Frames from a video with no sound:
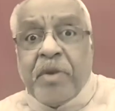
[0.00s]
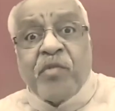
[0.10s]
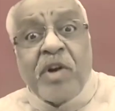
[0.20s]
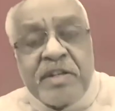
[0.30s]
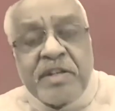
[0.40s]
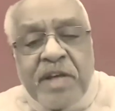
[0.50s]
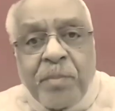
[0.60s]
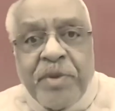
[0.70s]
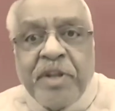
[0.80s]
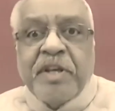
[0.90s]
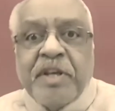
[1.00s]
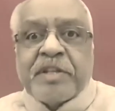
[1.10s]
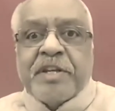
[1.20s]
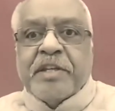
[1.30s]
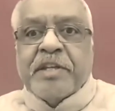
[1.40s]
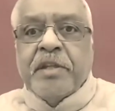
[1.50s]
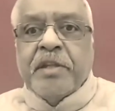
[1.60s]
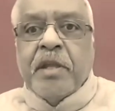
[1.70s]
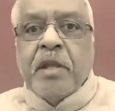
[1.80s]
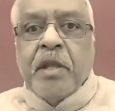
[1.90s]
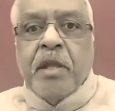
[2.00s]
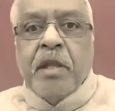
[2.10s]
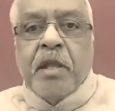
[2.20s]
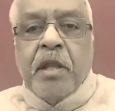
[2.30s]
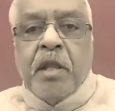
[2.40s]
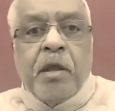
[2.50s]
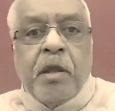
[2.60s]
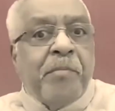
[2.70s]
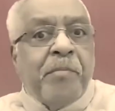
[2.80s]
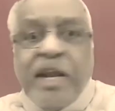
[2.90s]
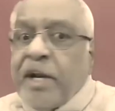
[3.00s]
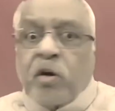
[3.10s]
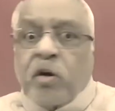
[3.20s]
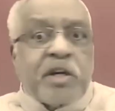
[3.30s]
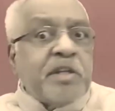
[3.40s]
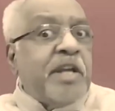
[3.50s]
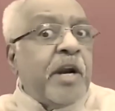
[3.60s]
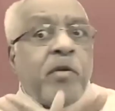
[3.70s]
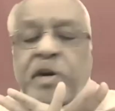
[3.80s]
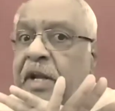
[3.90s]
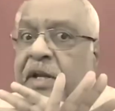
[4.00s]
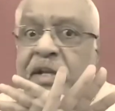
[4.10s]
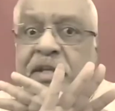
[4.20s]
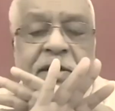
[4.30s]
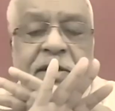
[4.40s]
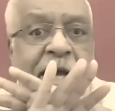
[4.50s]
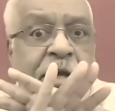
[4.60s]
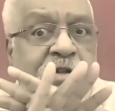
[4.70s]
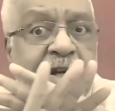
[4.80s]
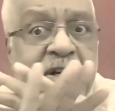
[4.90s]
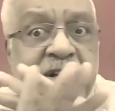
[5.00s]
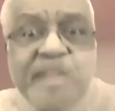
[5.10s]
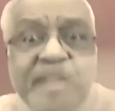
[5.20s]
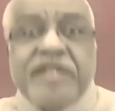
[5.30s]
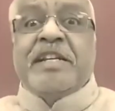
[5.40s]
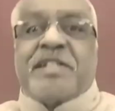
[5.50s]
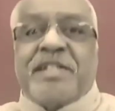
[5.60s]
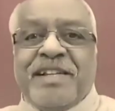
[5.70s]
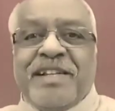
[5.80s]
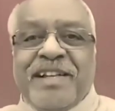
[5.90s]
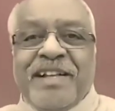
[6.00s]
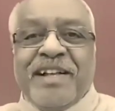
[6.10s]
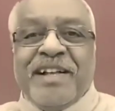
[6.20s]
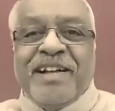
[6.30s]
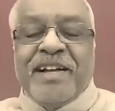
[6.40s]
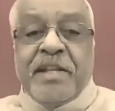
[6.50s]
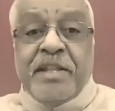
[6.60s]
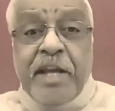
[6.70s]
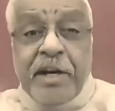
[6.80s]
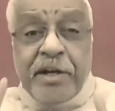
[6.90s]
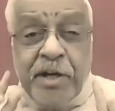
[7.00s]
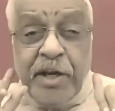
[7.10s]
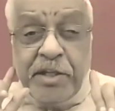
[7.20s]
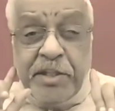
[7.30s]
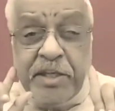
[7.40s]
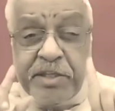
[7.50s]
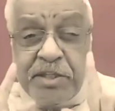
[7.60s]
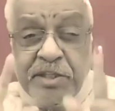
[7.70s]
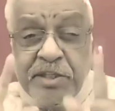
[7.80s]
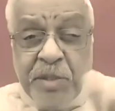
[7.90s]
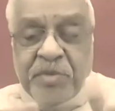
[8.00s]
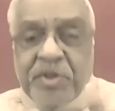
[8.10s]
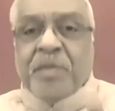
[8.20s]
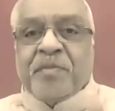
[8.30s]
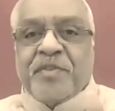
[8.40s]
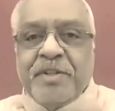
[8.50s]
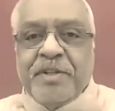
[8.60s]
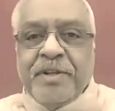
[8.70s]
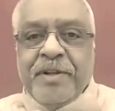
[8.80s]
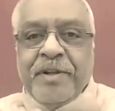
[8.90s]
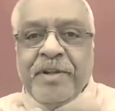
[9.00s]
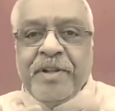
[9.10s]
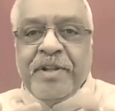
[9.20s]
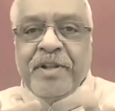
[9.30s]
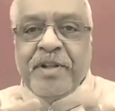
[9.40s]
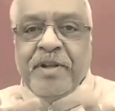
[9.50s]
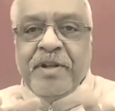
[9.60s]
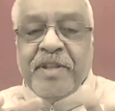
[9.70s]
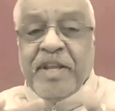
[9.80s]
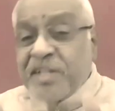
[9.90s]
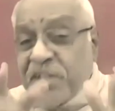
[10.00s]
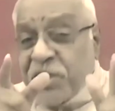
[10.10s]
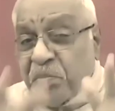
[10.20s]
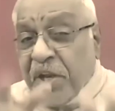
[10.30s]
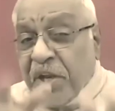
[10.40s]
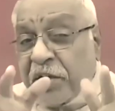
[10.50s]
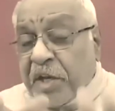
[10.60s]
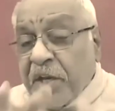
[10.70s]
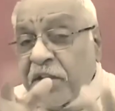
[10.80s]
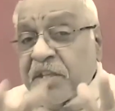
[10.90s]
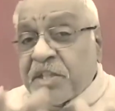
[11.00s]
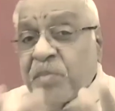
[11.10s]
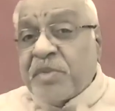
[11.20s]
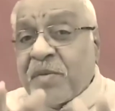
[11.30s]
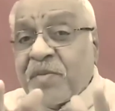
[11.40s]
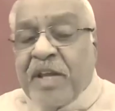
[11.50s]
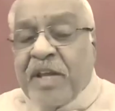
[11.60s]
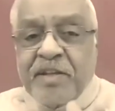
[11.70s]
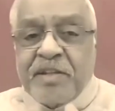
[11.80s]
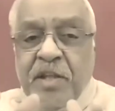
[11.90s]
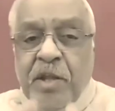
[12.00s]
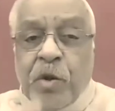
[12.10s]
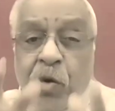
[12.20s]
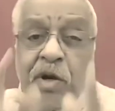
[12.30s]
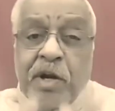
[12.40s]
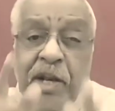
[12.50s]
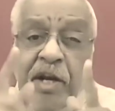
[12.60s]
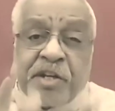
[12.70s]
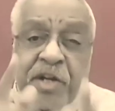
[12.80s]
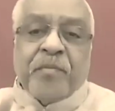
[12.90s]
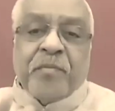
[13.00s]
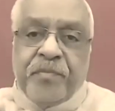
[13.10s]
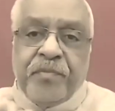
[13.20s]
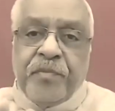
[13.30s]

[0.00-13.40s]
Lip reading: But what is happening these days? Many doctors, they don't recognize the diagnosis disease. They treat the symptoms. They simply treat the symptoms, that is roga lakshanam.